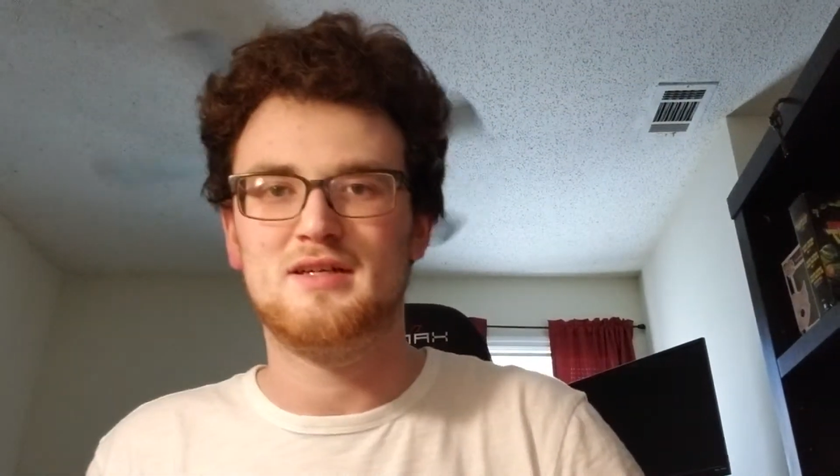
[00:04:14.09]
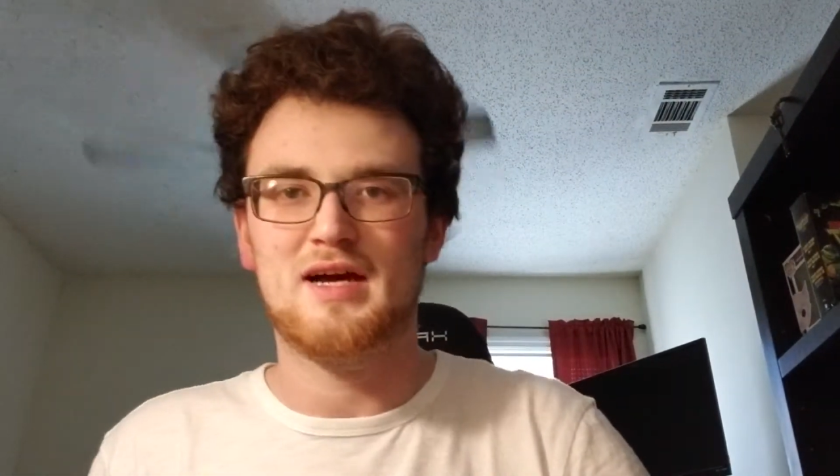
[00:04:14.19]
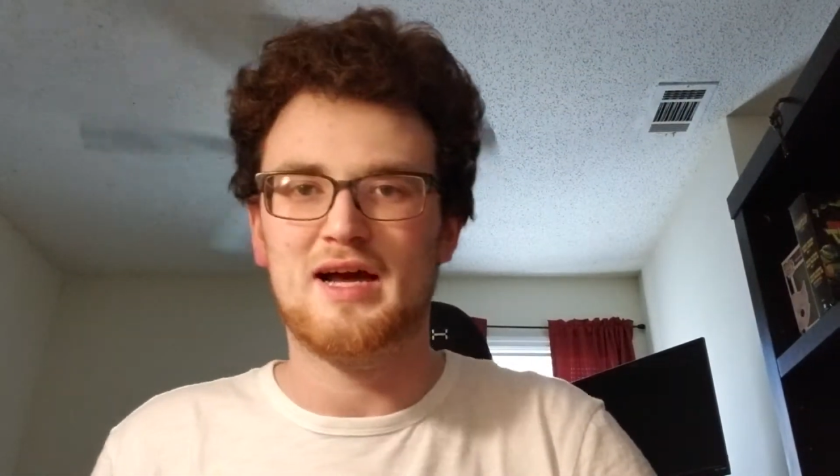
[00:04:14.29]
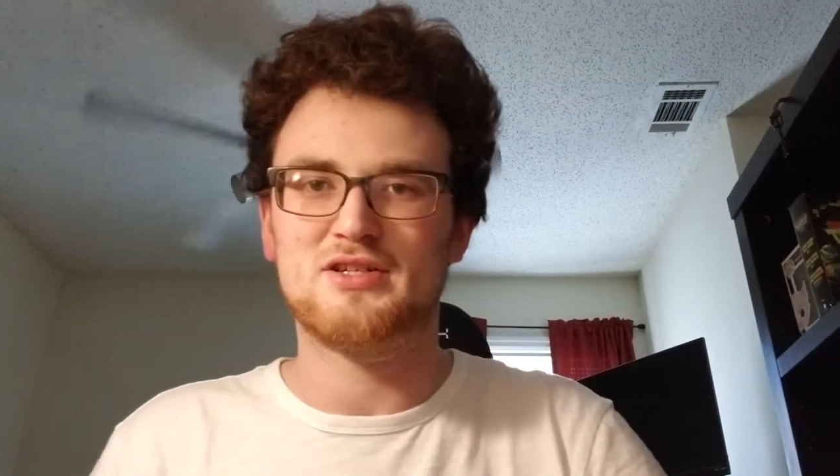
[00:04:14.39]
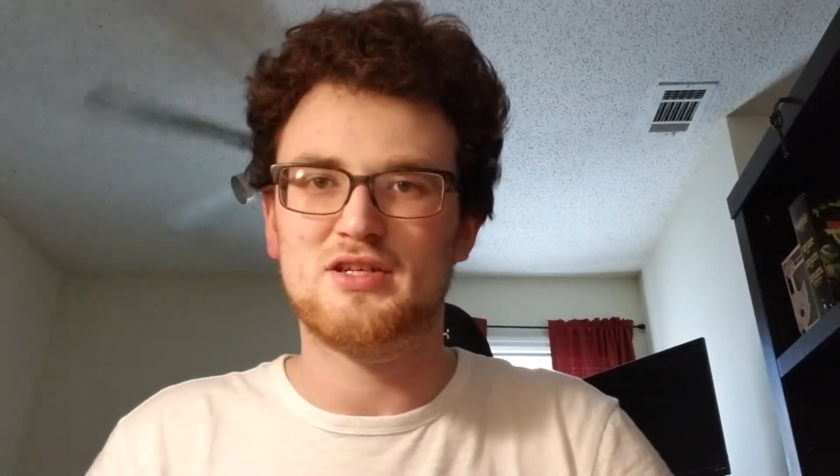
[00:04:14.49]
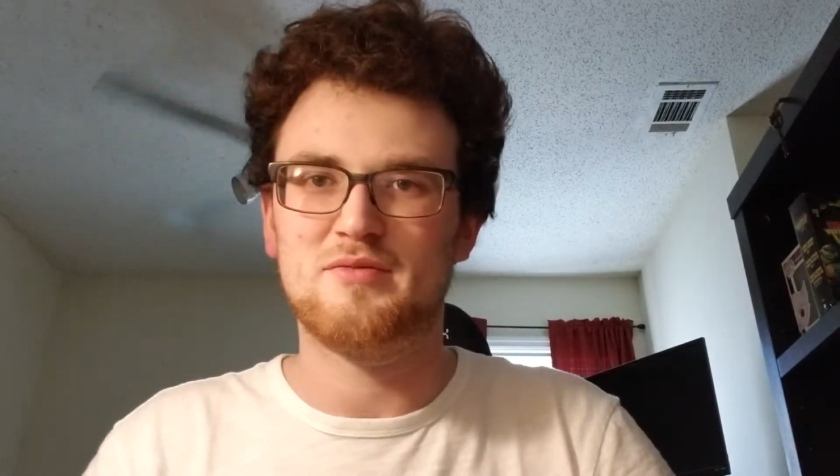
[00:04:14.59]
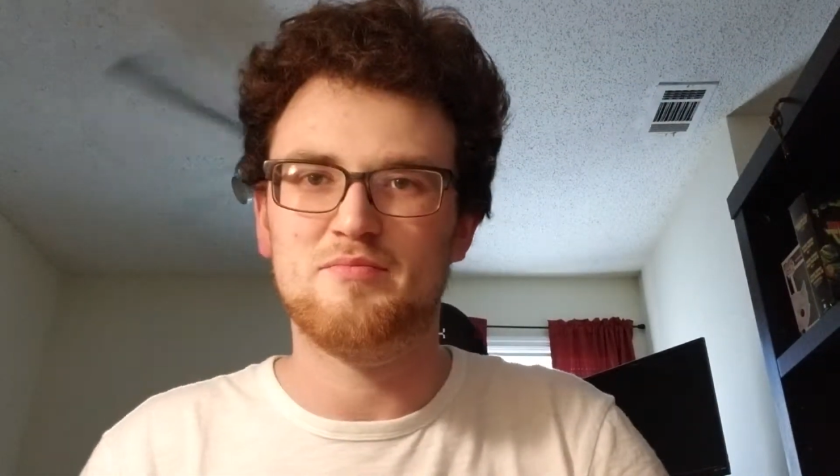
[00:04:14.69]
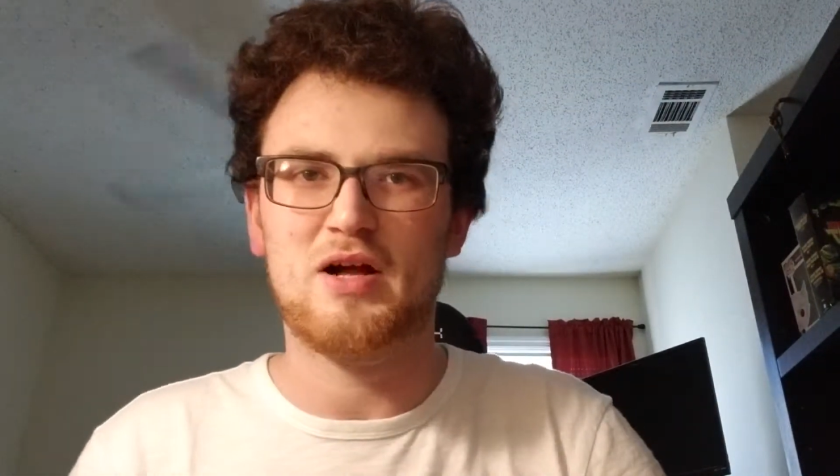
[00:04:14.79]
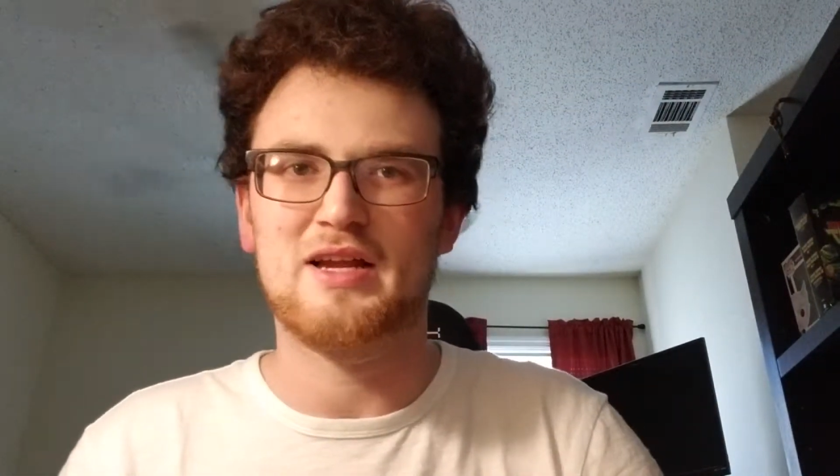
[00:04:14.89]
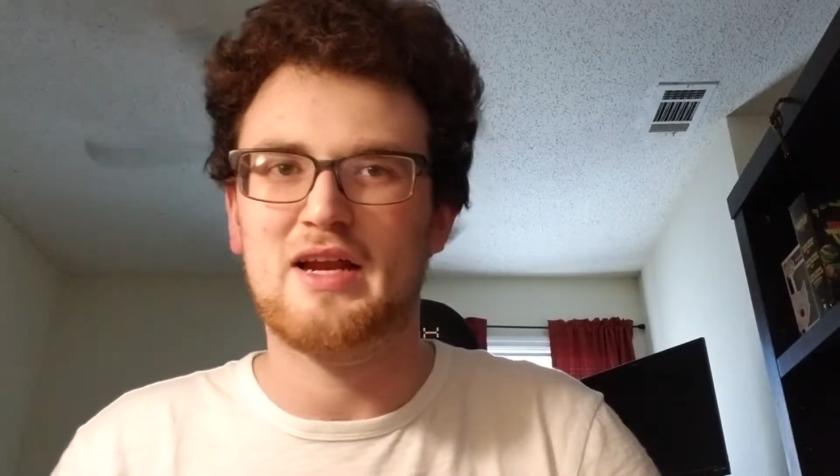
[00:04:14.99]
Actually, you
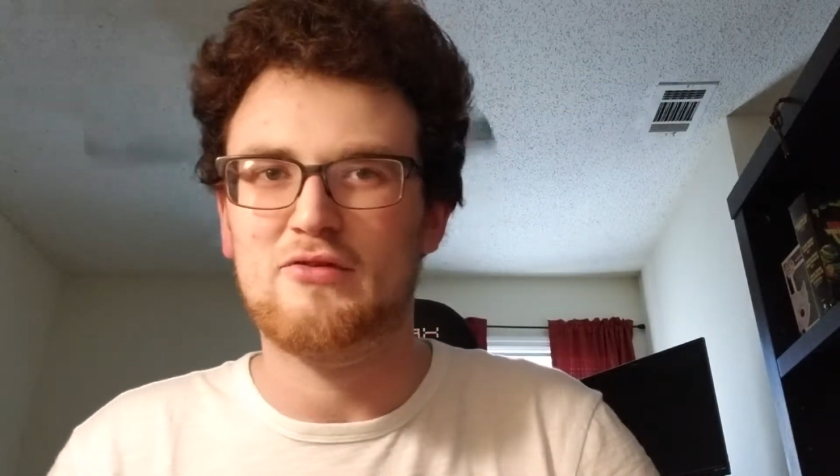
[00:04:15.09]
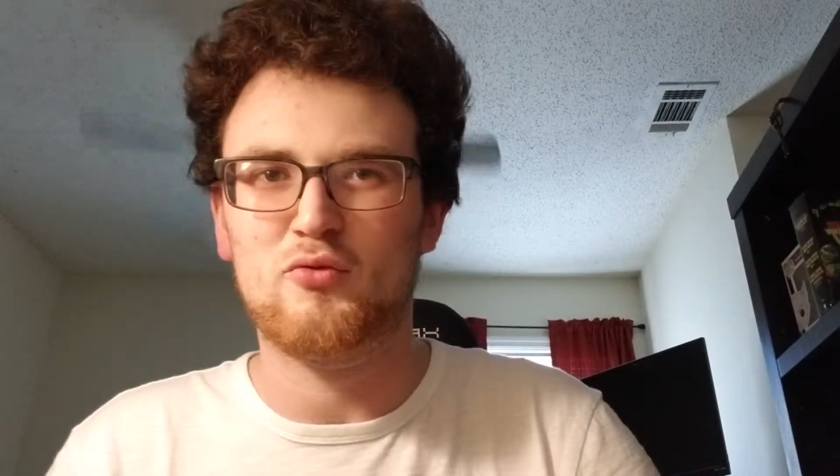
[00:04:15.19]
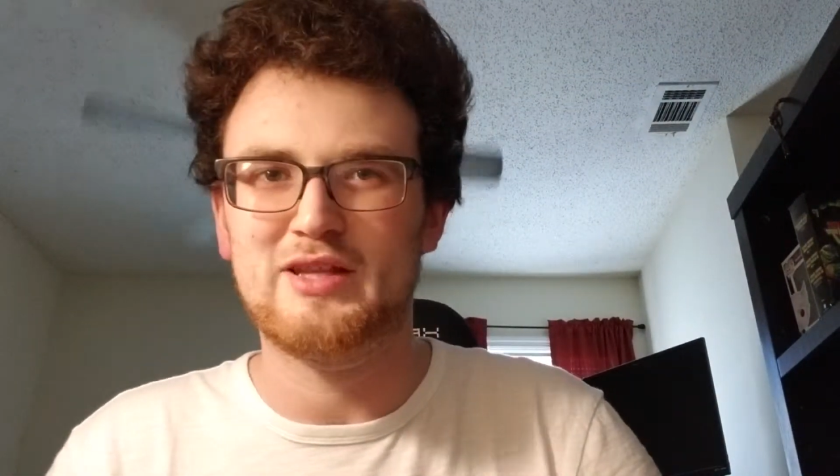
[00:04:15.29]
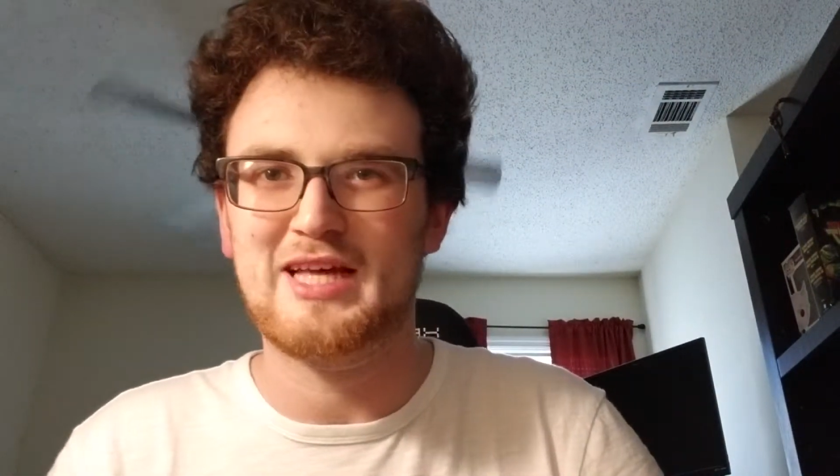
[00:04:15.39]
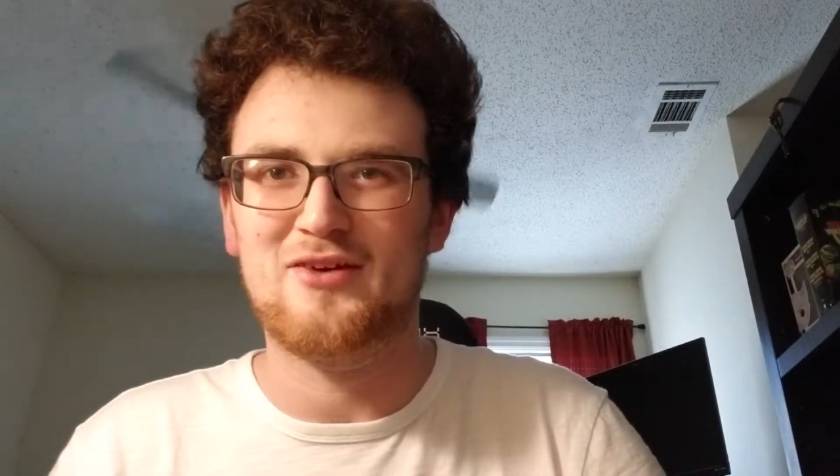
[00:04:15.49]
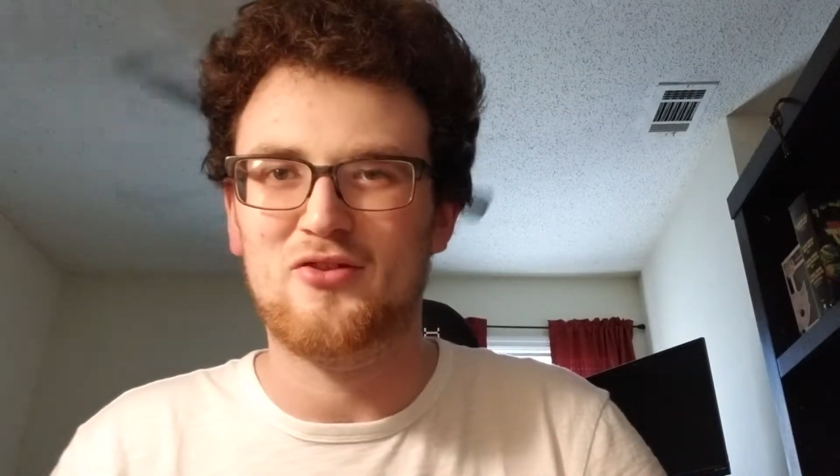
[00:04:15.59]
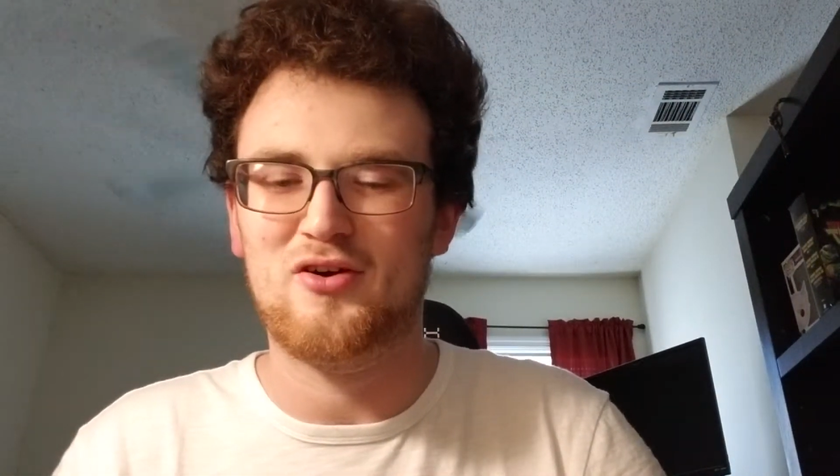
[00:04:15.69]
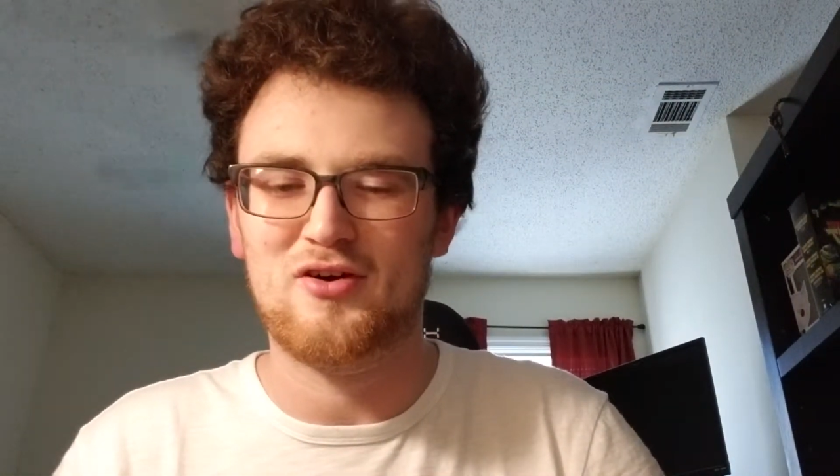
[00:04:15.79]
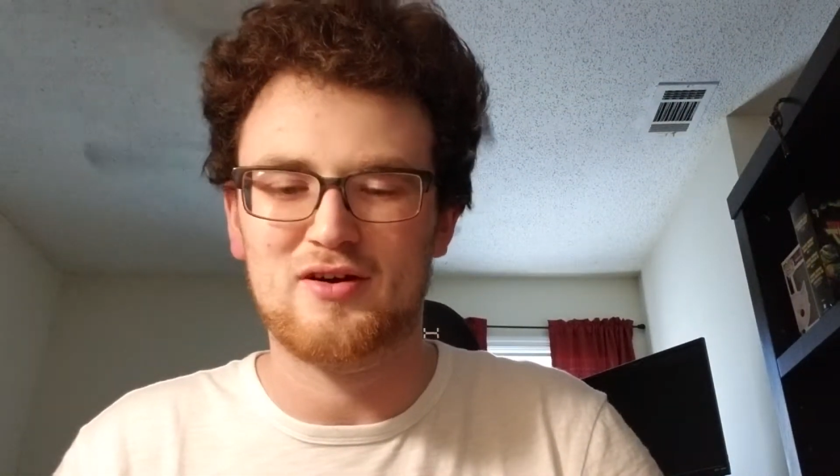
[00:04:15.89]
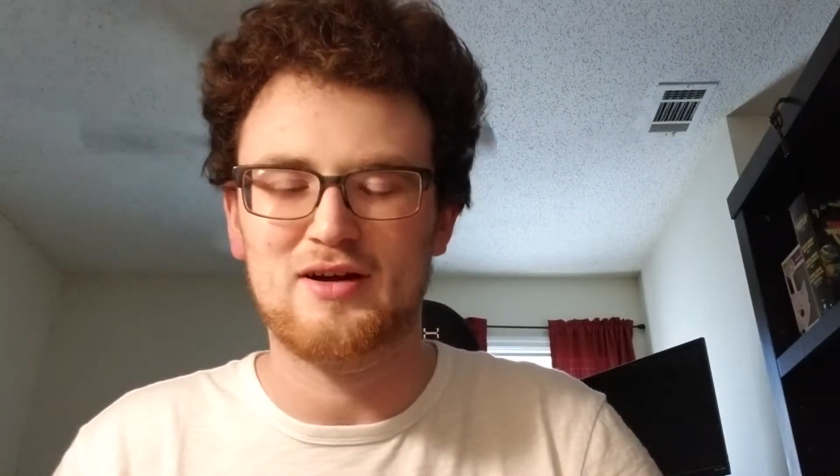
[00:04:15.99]
probably didn't have to wait that long.